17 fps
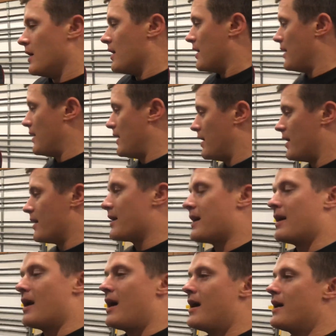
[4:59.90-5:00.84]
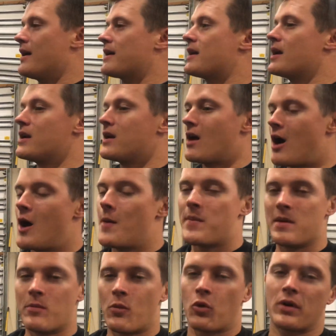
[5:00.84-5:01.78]
and I cannot
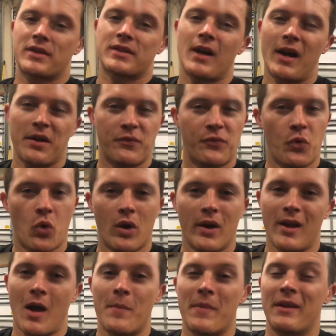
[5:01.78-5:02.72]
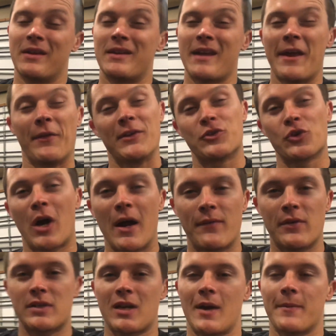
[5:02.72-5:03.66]
be more excited for it. I'm in a daily
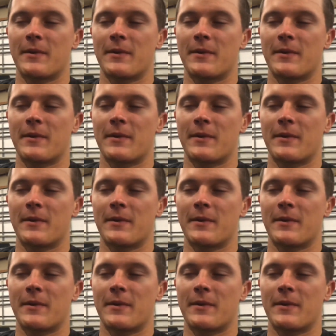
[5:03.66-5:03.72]
driver type